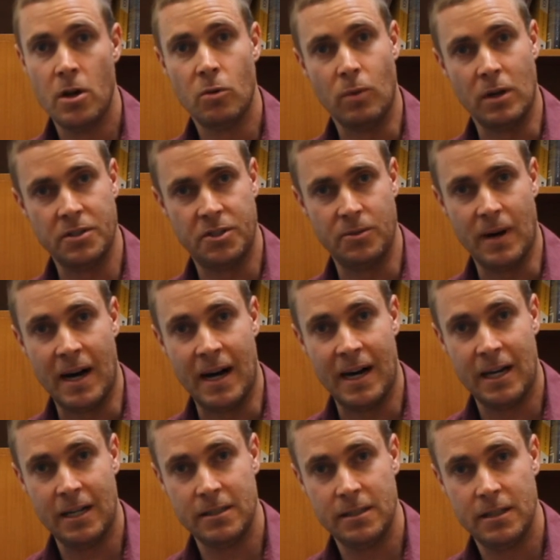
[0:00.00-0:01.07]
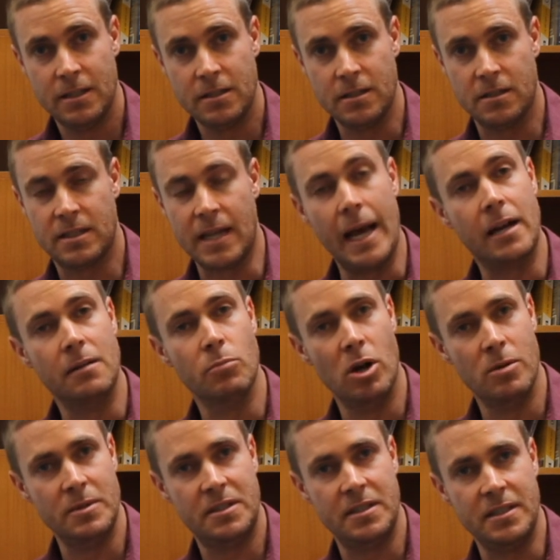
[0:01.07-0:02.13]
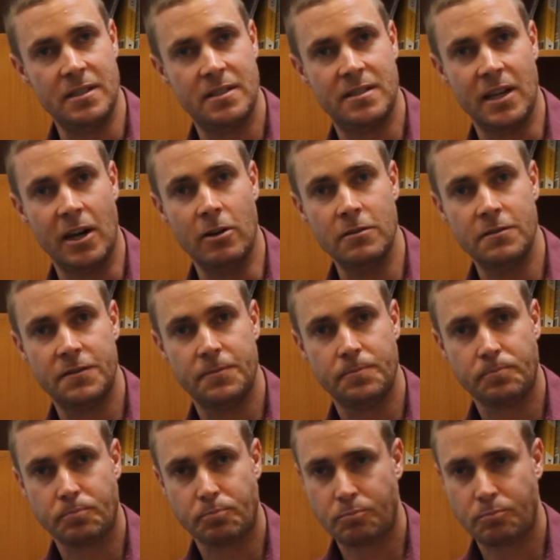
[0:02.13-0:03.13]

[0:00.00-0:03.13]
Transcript: Once you are, just take a moment to yourself